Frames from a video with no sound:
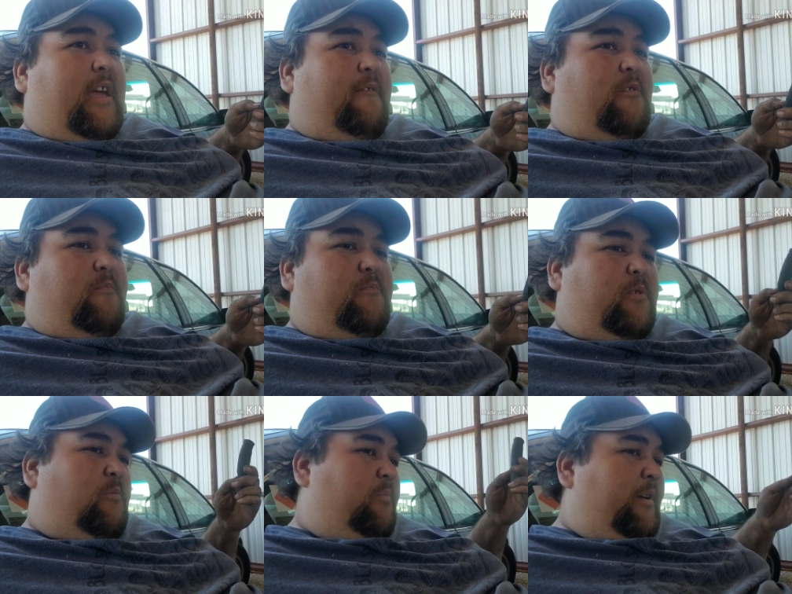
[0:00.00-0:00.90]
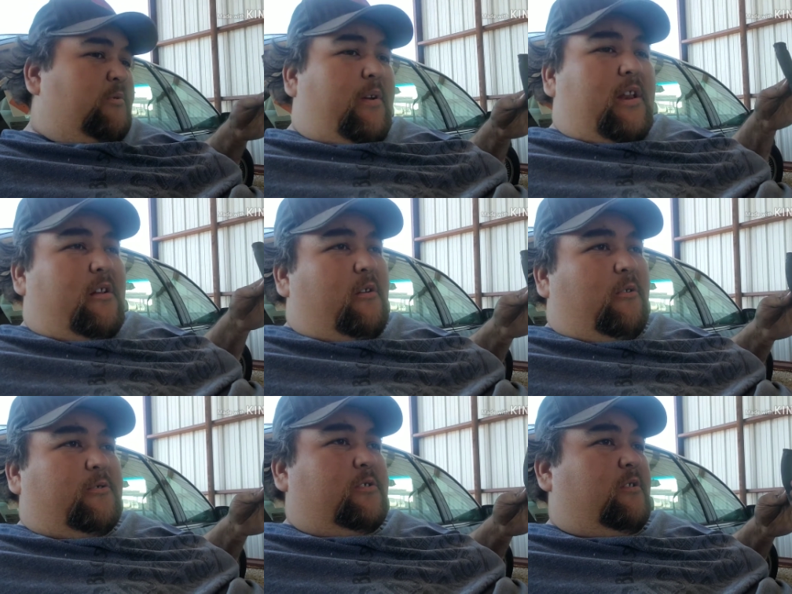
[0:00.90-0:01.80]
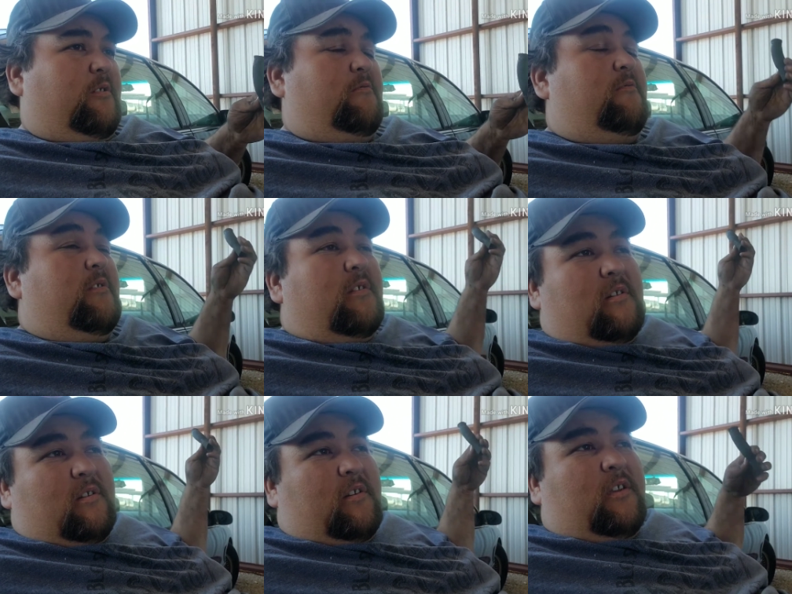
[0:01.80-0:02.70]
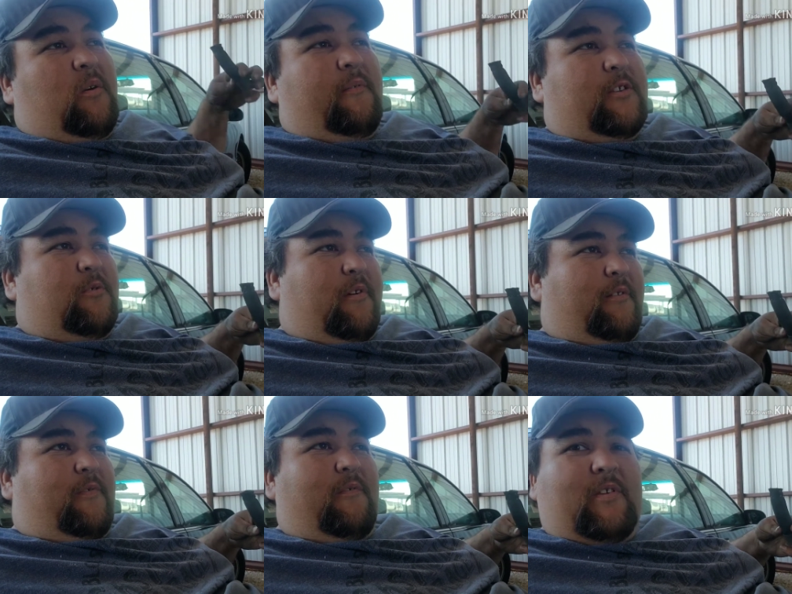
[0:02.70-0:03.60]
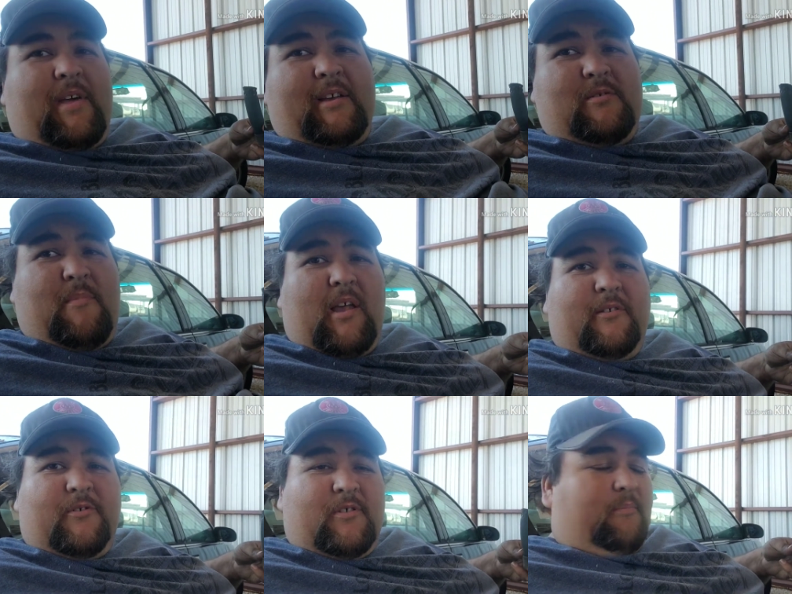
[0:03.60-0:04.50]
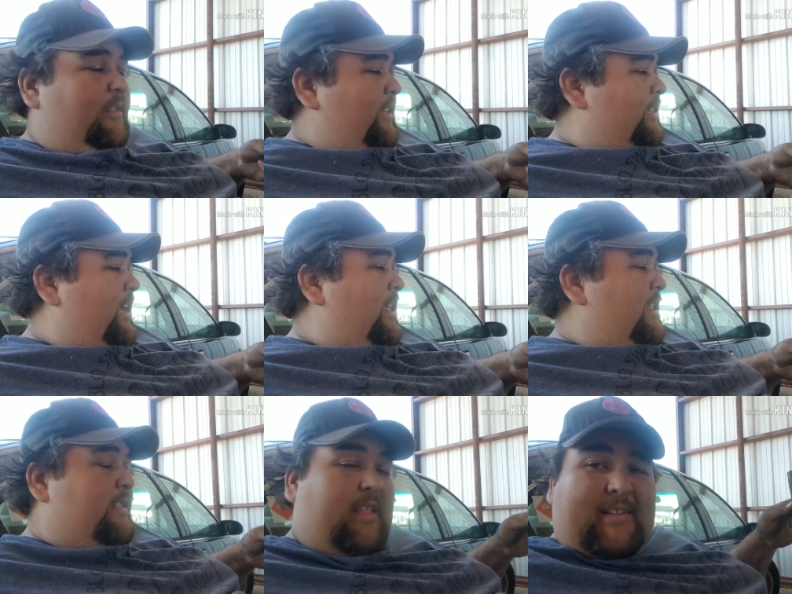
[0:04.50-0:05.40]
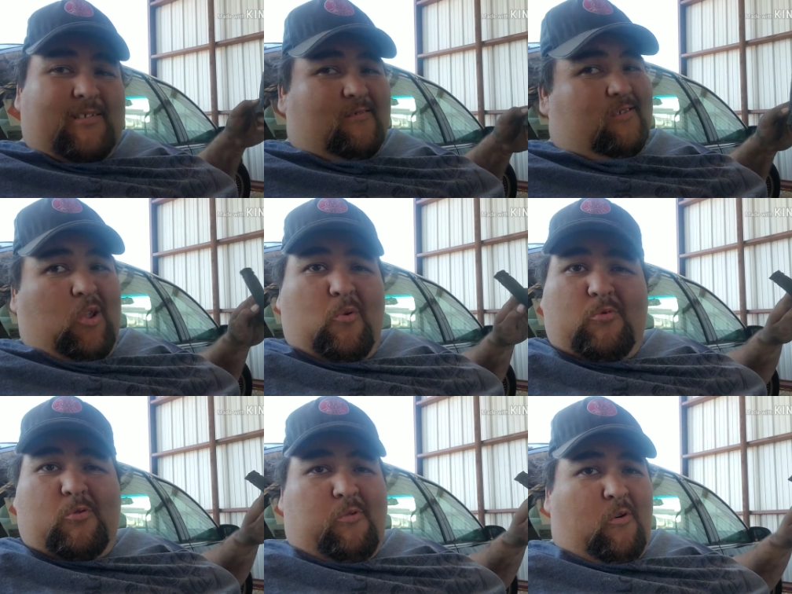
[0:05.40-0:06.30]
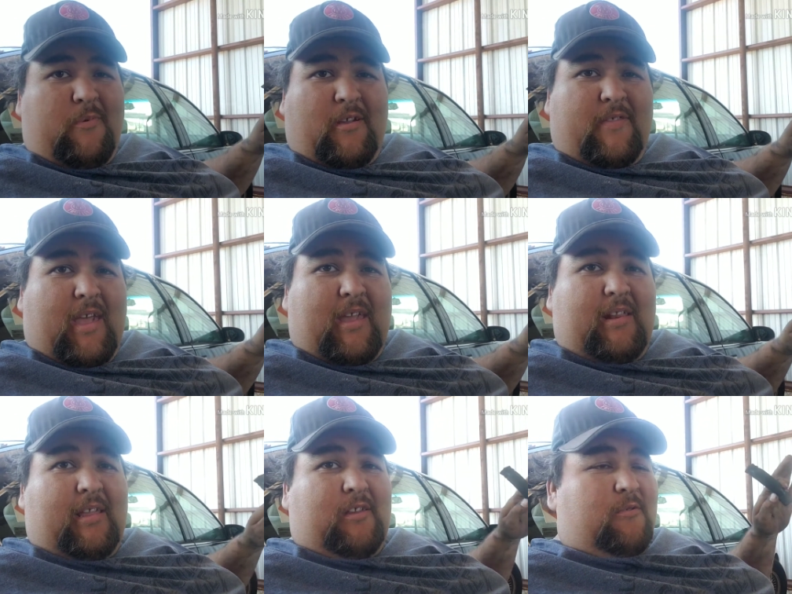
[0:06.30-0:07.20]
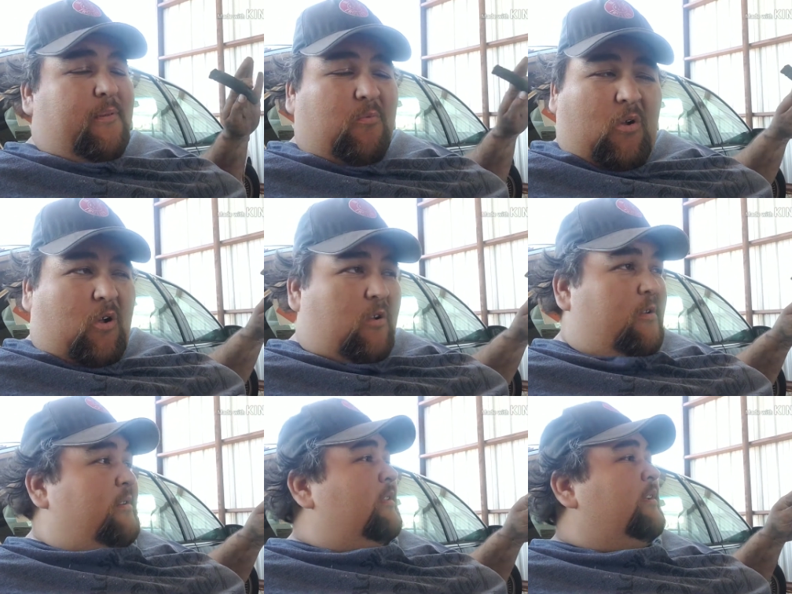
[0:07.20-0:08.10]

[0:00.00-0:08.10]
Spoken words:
at having to replace radiator hoses on, you know, every 250,000 miles or something like that. Don't quote me on that. It could be wrong.